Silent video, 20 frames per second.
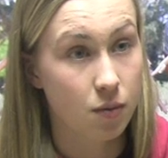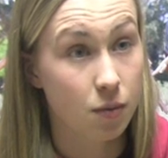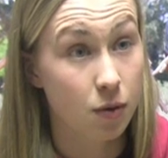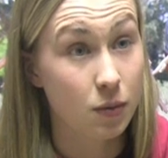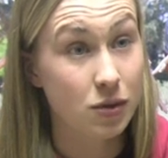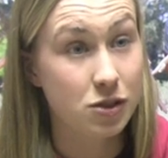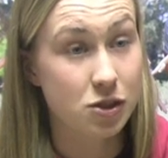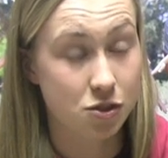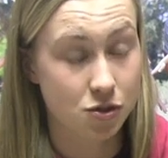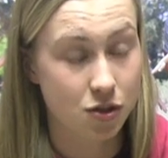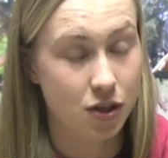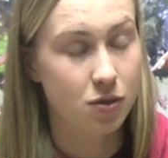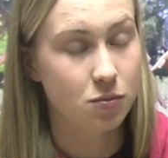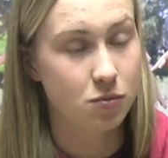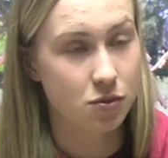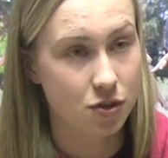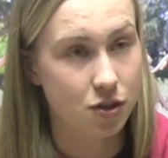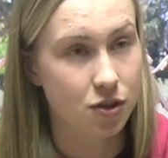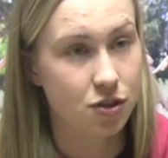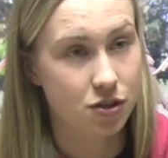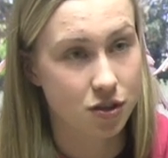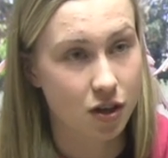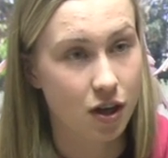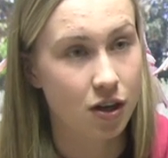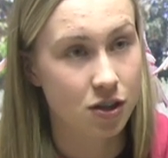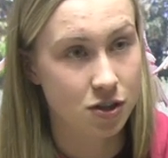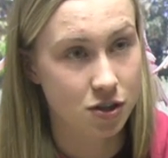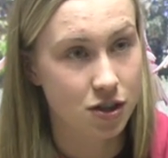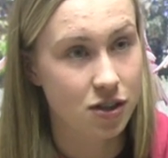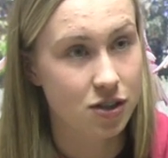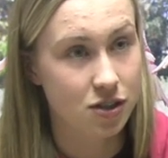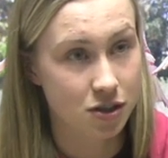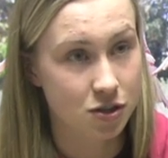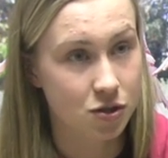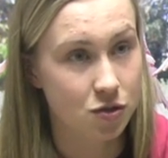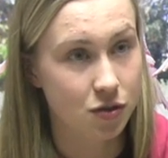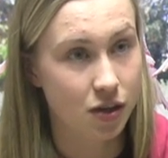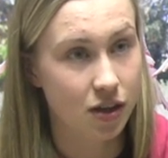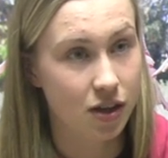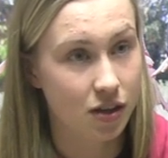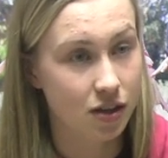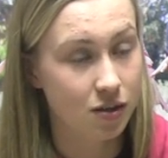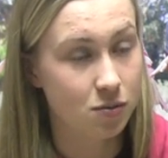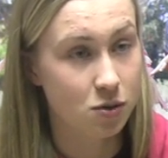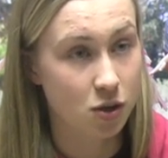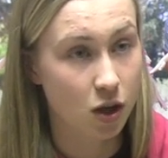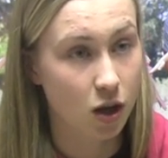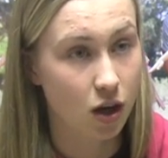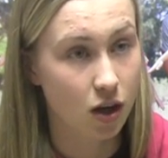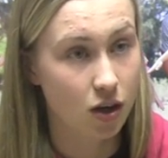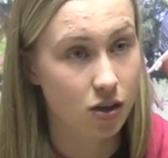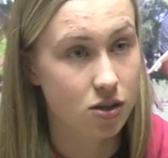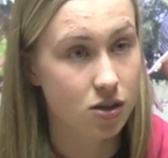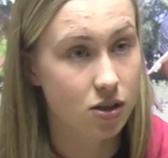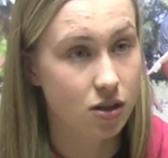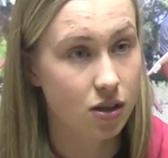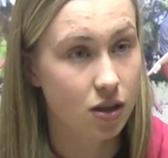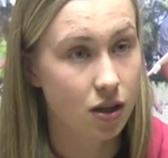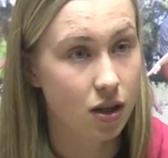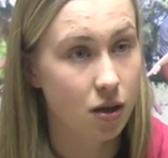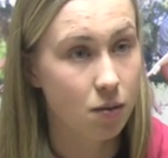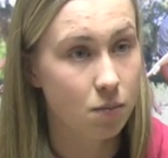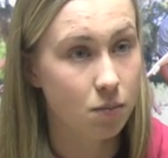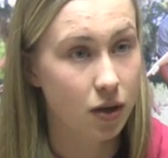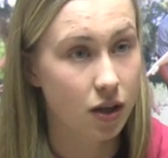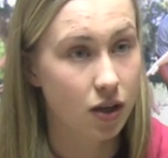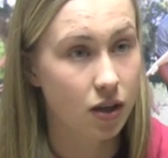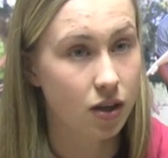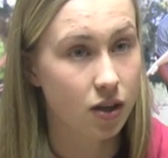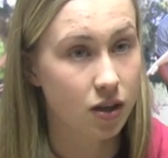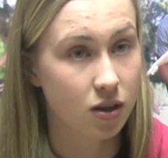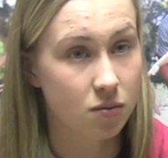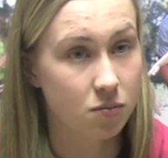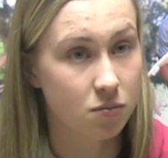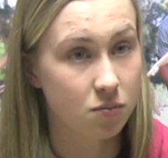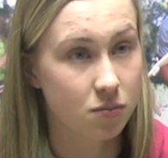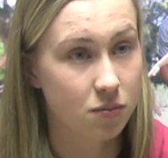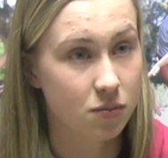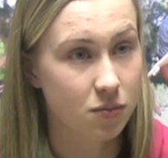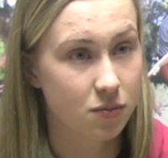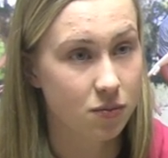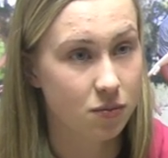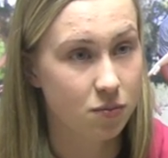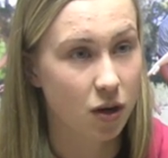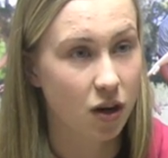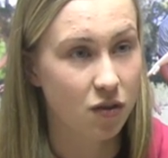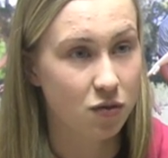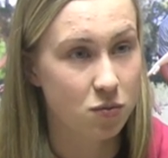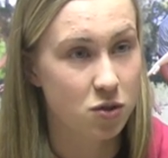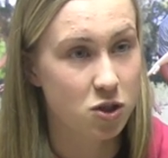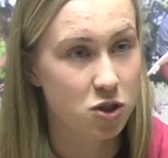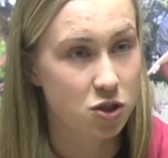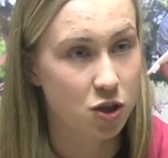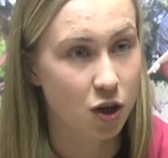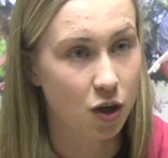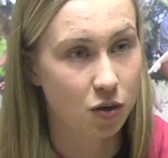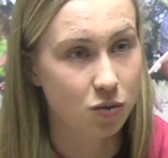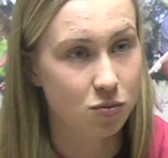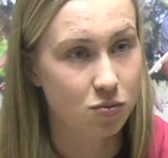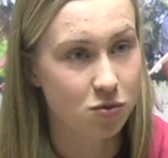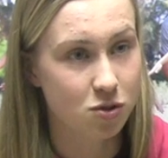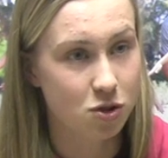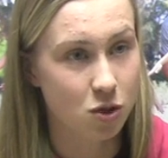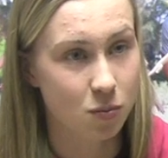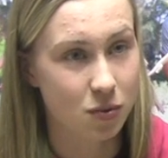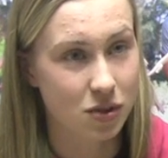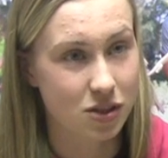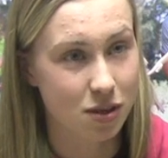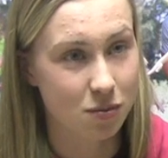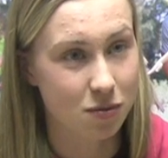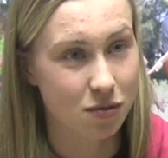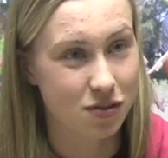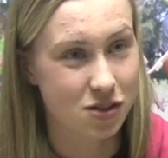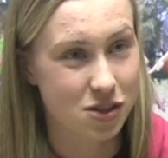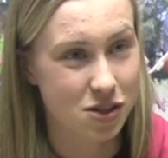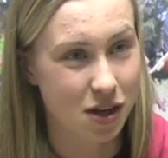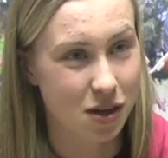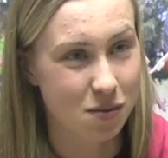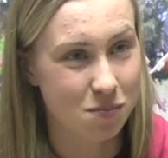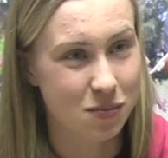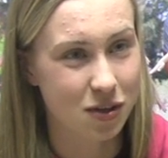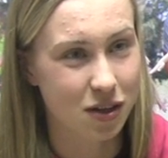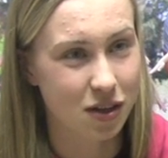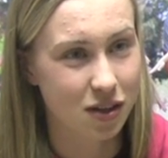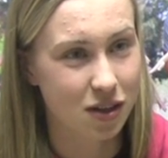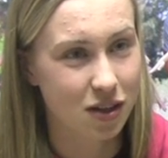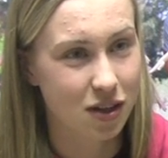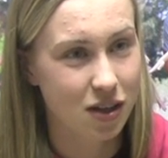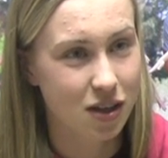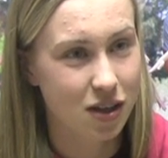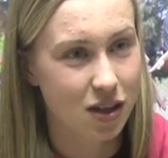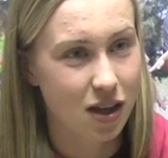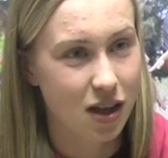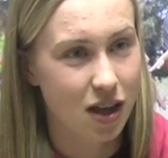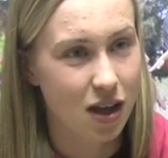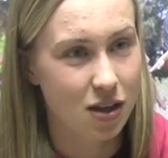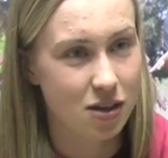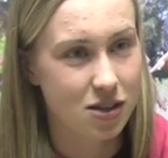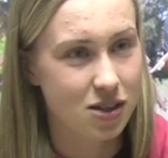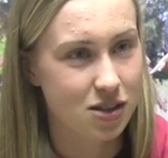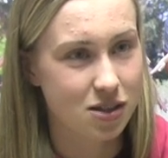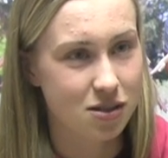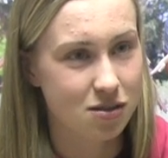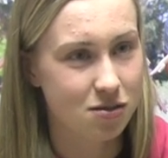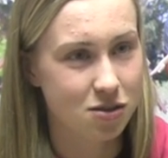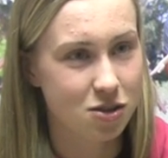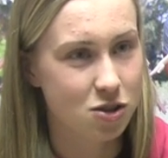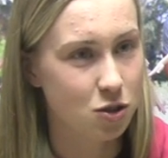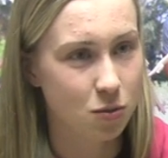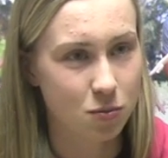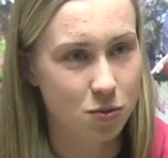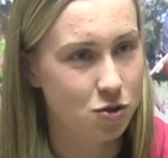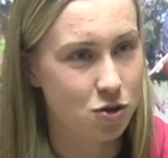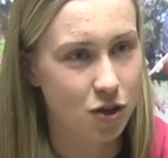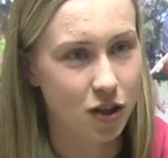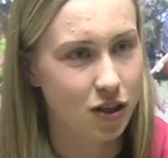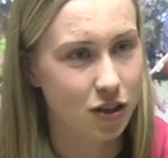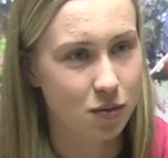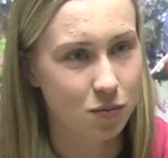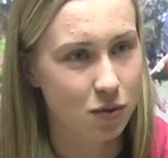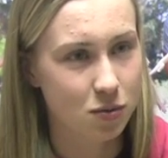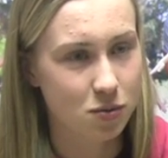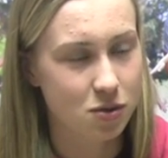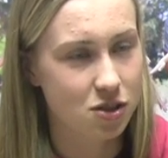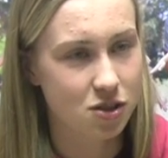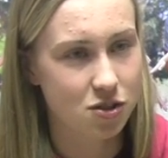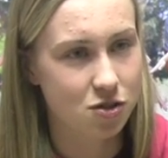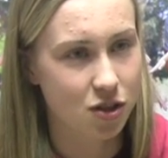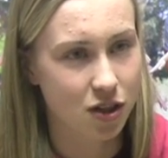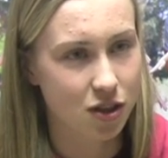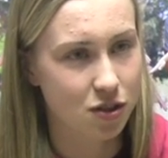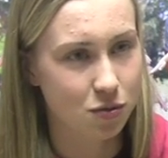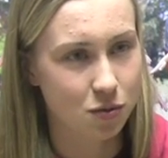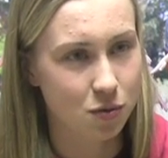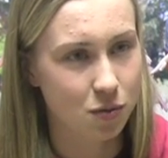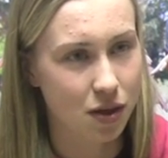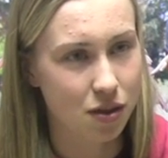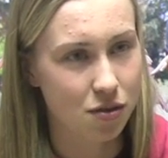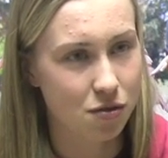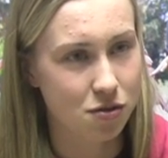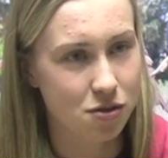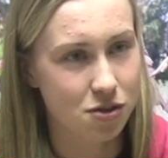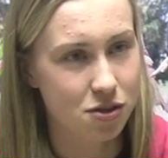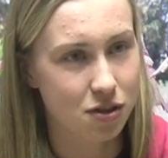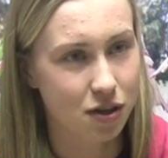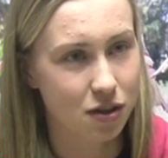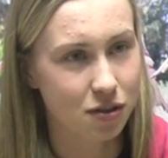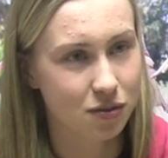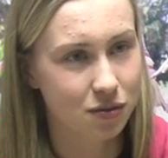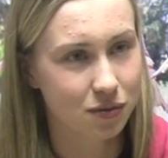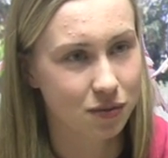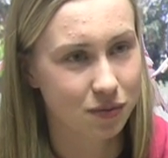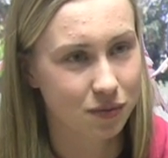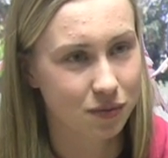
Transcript: My winter training was good. I did enjoy it. It was hard, but apart from the snow stopping some of the time, but it didn't stop us training. We were trained all the way through the snow.